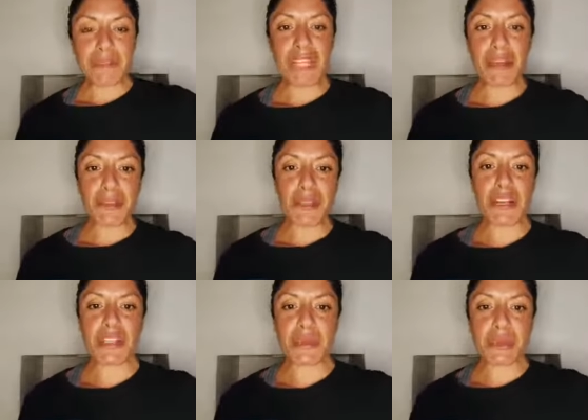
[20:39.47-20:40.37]
I love you
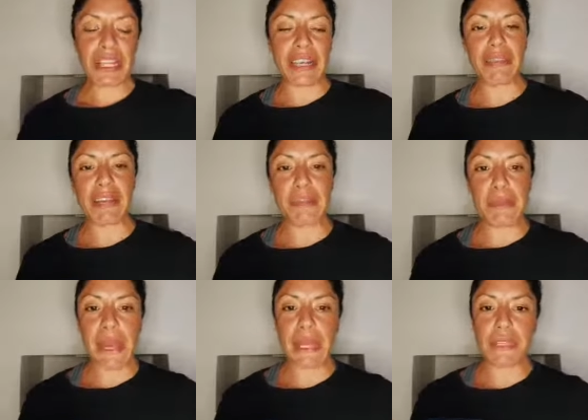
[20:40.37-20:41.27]
guys. I'm going to get ready for
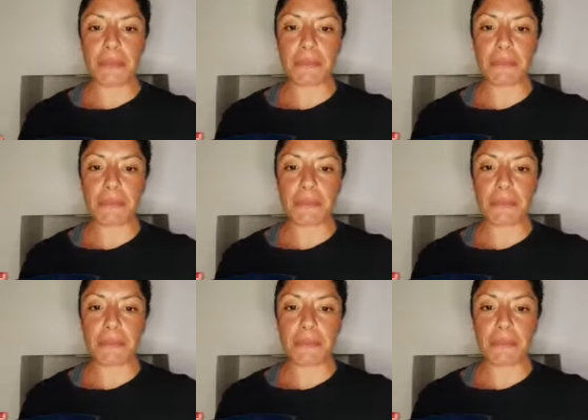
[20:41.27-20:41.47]
bed.